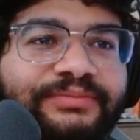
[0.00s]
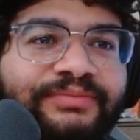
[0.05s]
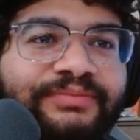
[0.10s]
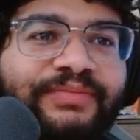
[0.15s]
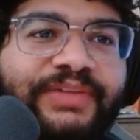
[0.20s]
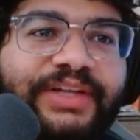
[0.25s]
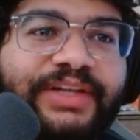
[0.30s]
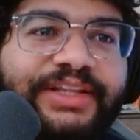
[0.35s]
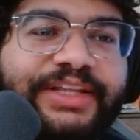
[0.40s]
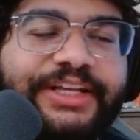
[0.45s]

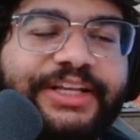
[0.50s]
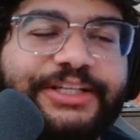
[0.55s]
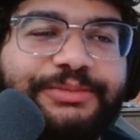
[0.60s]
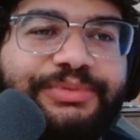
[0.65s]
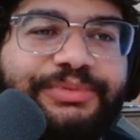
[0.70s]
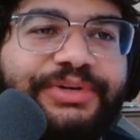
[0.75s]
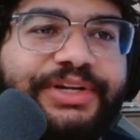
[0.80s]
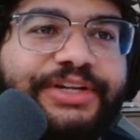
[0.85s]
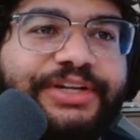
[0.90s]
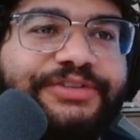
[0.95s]
I think it's
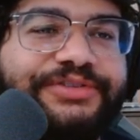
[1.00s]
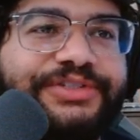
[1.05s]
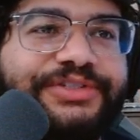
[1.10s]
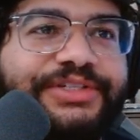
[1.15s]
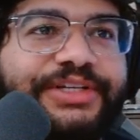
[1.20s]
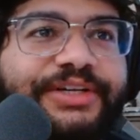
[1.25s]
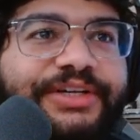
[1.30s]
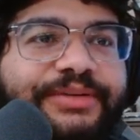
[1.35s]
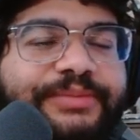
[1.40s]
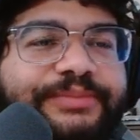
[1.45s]
pretty
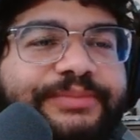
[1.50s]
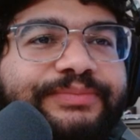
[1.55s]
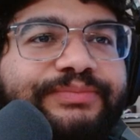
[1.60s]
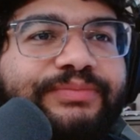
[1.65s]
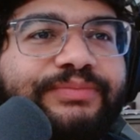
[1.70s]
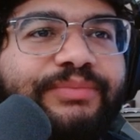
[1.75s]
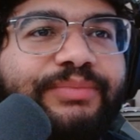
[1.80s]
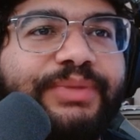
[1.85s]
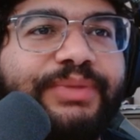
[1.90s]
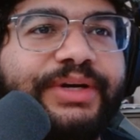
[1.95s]
interesting,
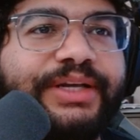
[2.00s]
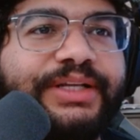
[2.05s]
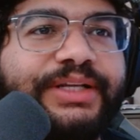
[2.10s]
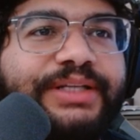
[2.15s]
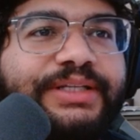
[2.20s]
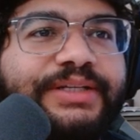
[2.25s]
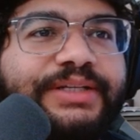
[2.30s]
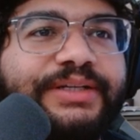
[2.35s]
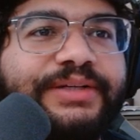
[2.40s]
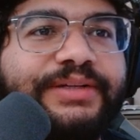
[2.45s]
but
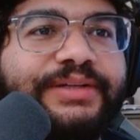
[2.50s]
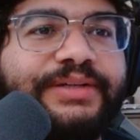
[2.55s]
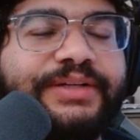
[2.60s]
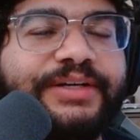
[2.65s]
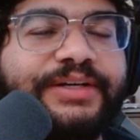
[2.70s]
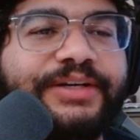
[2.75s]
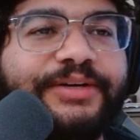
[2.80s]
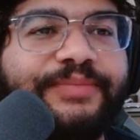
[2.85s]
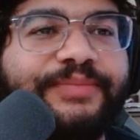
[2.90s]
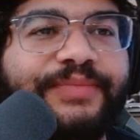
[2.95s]

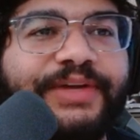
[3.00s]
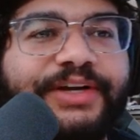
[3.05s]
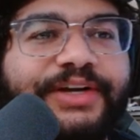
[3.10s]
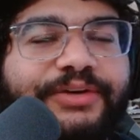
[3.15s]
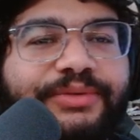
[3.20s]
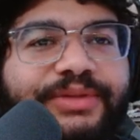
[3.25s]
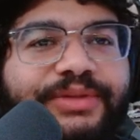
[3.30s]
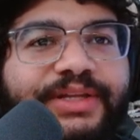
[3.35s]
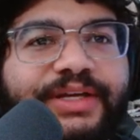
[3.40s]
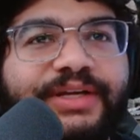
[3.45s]
I
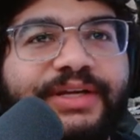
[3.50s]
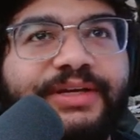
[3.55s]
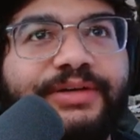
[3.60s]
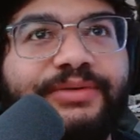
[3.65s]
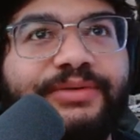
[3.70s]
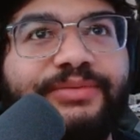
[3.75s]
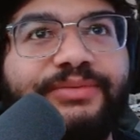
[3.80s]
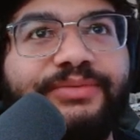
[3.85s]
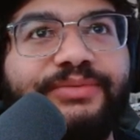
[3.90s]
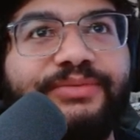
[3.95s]
don't think
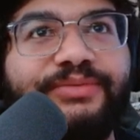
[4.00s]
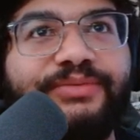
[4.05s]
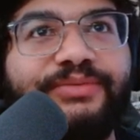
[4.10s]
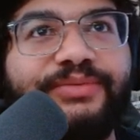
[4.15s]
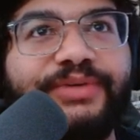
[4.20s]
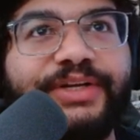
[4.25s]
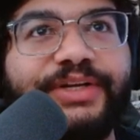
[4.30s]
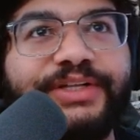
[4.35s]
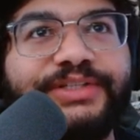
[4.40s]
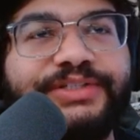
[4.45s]

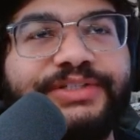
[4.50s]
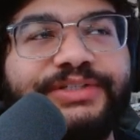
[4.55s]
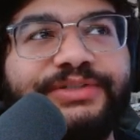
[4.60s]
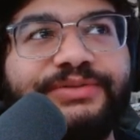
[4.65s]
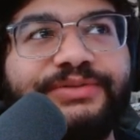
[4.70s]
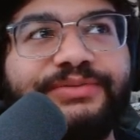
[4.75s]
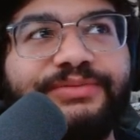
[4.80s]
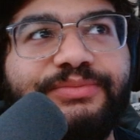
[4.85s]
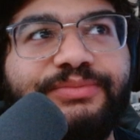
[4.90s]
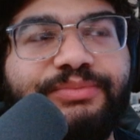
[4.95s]
it's
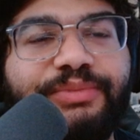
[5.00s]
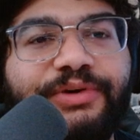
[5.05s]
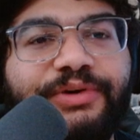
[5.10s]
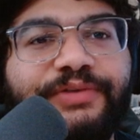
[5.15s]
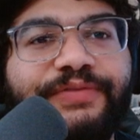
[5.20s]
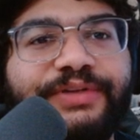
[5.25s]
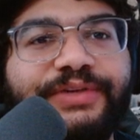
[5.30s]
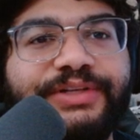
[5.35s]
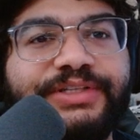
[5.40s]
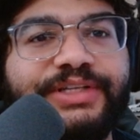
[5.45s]

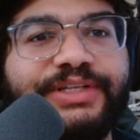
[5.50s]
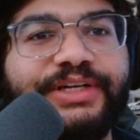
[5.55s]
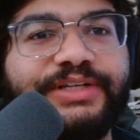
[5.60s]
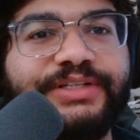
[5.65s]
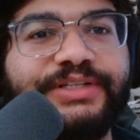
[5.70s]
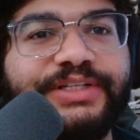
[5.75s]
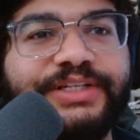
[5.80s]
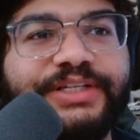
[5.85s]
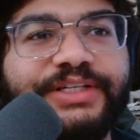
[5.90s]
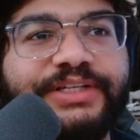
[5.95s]
perfect yet.
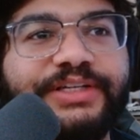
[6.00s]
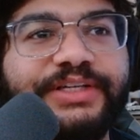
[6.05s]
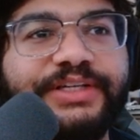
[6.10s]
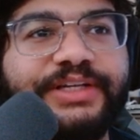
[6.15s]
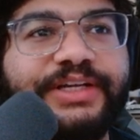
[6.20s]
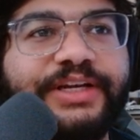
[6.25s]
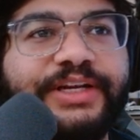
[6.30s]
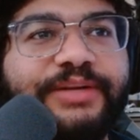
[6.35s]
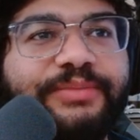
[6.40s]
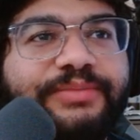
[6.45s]
I need to
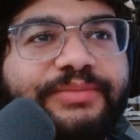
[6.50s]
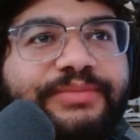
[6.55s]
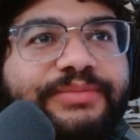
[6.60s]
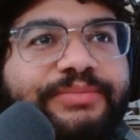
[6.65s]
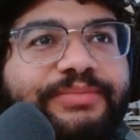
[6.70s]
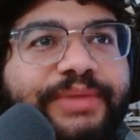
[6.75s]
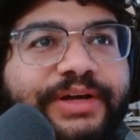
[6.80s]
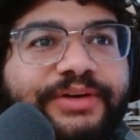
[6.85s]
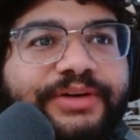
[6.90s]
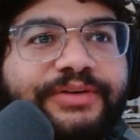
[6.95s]
get it
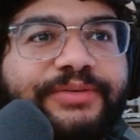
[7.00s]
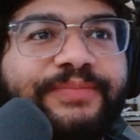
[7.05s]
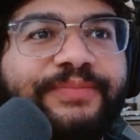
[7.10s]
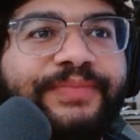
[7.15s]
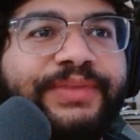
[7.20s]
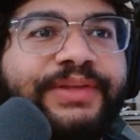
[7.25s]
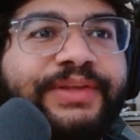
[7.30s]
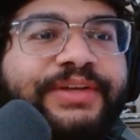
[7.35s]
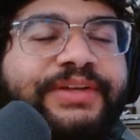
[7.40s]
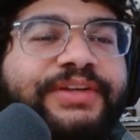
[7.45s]
better.
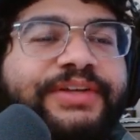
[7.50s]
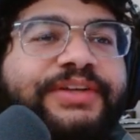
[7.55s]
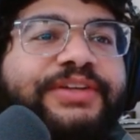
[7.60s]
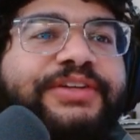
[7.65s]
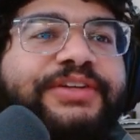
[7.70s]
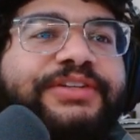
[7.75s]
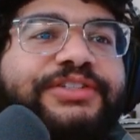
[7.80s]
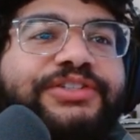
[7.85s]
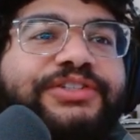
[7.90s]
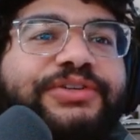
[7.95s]

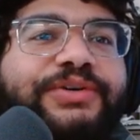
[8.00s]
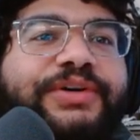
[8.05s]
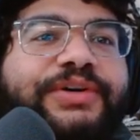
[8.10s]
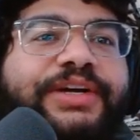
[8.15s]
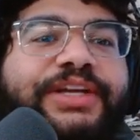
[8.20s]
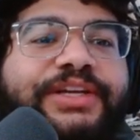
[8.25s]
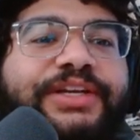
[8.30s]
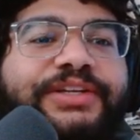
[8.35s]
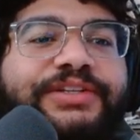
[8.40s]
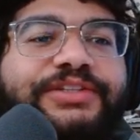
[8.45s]
So I
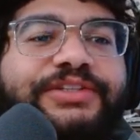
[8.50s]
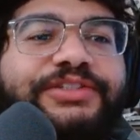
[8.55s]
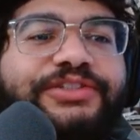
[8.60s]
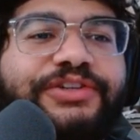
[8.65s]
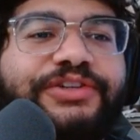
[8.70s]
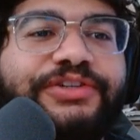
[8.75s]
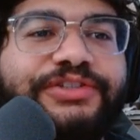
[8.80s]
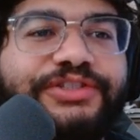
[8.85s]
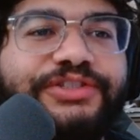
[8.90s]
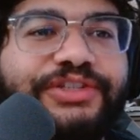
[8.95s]
can
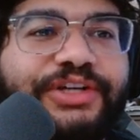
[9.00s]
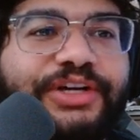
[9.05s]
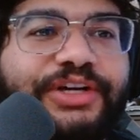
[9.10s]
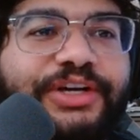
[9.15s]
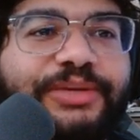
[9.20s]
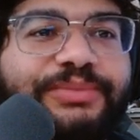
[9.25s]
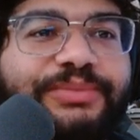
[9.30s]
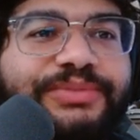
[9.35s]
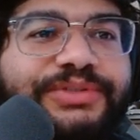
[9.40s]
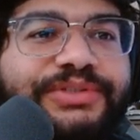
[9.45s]
start
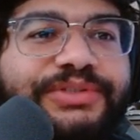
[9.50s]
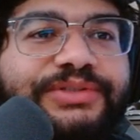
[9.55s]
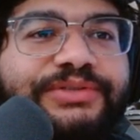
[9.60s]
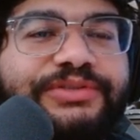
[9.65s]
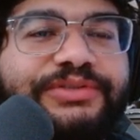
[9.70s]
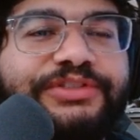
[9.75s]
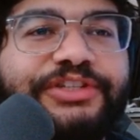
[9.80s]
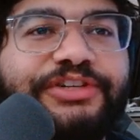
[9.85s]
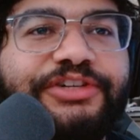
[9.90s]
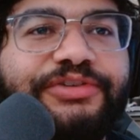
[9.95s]
jobs
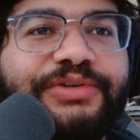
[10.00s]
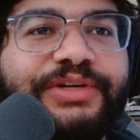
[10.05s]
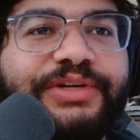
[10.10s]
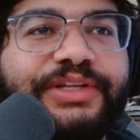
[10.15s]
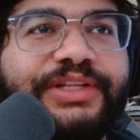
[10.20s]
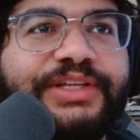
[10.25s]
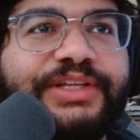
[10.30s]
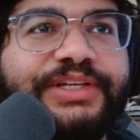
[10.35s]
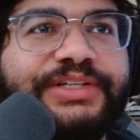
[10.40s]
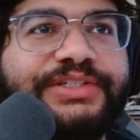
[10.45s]

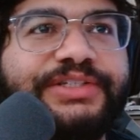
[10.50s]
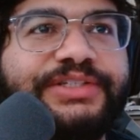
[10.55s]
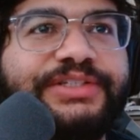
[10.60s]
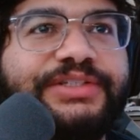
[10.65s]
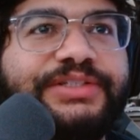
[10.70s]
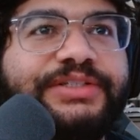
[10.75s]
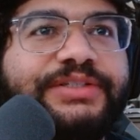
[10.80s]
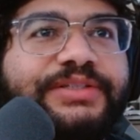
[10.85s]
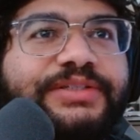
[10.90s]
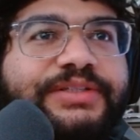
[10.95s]
generating
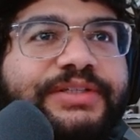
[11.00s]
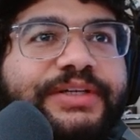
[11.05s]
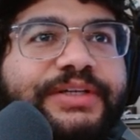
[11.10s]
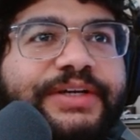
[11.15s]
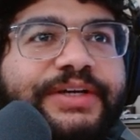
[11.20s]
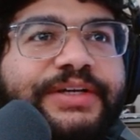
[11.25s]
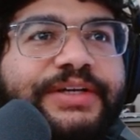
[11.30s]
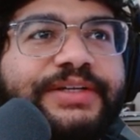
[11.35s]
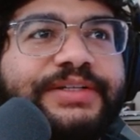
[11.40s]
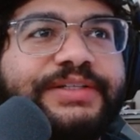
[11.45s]
this,
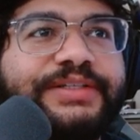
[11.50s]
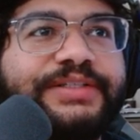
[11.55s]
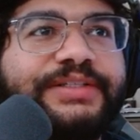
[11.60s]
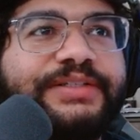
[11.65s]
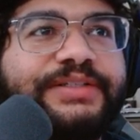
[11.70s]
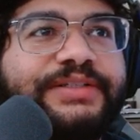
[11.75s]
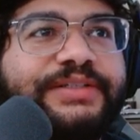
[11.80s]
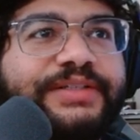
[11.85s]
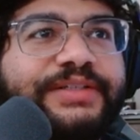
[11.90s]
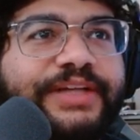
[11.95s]
and
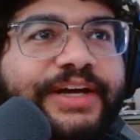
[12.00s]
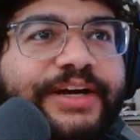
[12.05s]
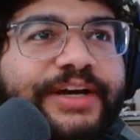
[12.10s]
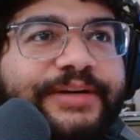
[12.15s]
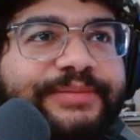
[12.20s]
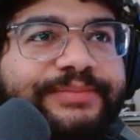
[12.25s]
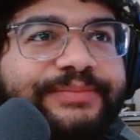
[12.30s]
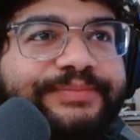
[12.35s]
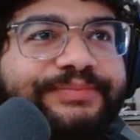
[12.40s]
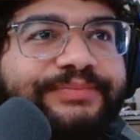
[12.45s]
yeah.
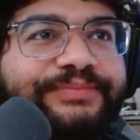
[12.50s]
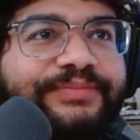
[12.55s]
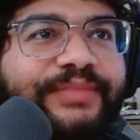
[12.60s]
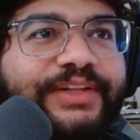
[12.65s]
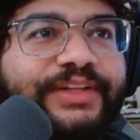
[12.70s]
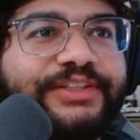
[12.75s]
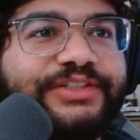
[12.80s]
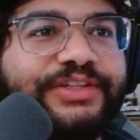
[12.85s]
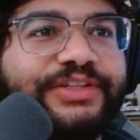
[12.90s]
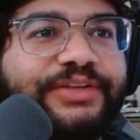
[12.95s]

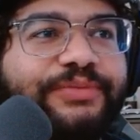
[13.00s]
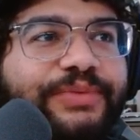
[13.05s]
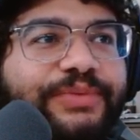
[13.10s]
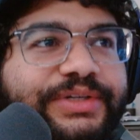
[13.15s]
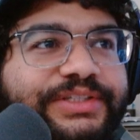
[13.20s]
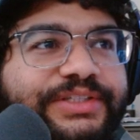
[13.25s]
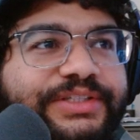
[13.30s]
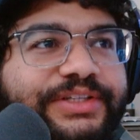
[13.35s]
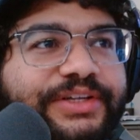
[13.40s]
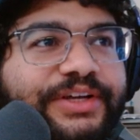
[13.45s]
So then
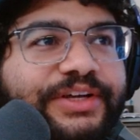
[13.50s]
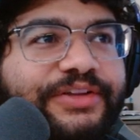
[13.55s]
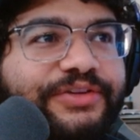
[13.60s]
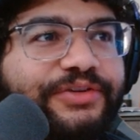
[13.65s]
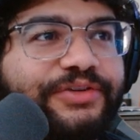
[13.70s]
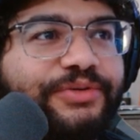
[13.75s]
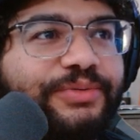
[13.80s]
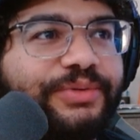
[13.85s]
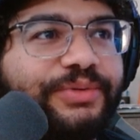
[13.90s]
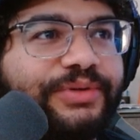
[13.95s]
what's the other
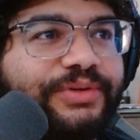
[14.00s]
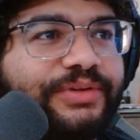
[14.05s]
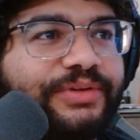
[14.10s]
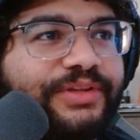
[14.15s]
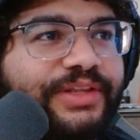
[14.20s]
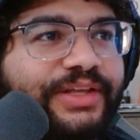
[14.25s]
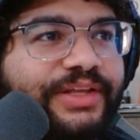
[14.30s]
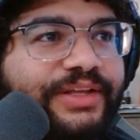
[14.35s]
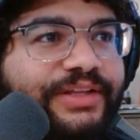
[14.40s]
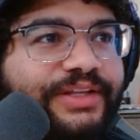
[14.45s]
cool
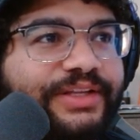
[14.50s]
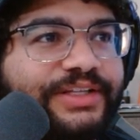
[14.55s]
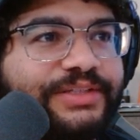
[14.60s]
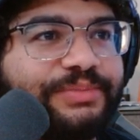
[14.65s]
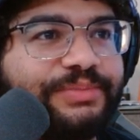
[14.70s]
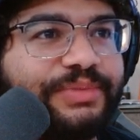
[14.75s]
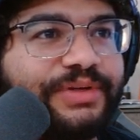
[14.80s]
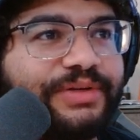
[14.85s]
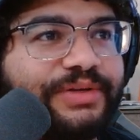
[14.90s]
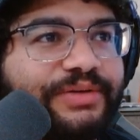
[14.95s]
thing that's
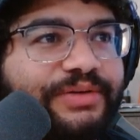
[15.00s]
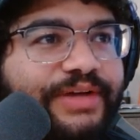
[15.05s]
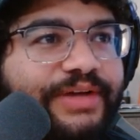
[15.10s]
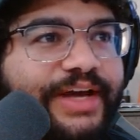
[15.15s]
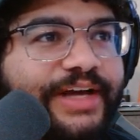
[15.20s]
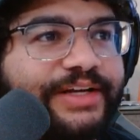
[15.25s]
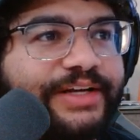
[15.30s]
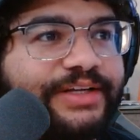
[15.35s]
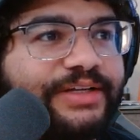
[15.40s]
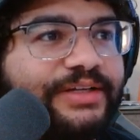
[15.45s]
been
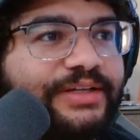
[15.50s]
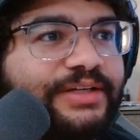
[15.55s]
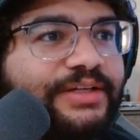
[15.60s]
added?